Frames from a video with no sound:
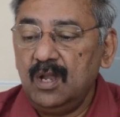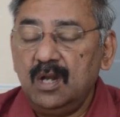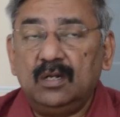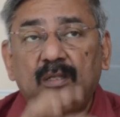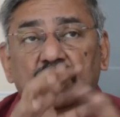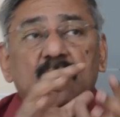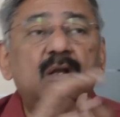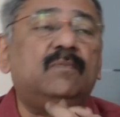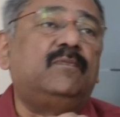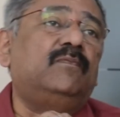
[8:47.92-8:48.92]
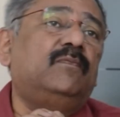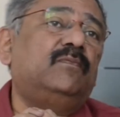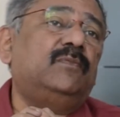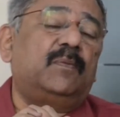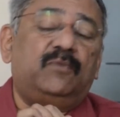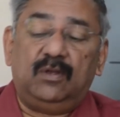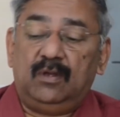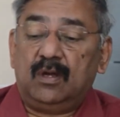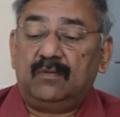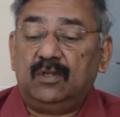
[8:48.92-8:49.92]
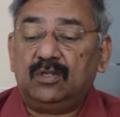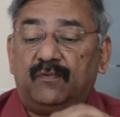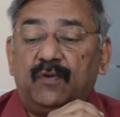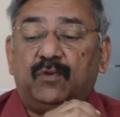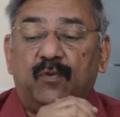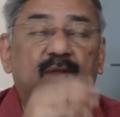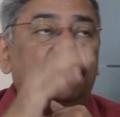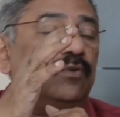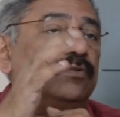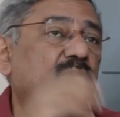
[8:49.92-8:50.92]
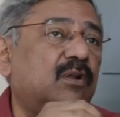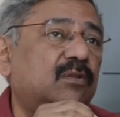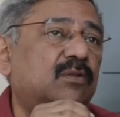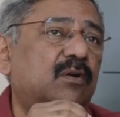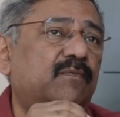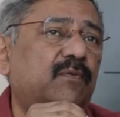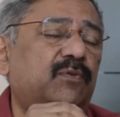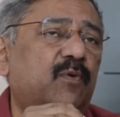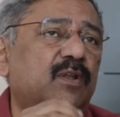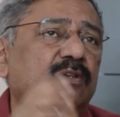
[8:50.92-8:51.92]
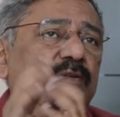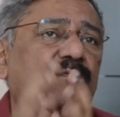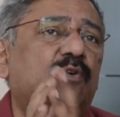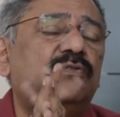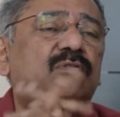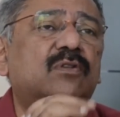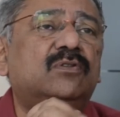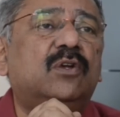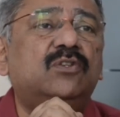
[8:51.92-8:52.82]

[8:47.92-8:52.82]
The third, this is the fifth one, of course, not the third. Fifth one is, of course, the research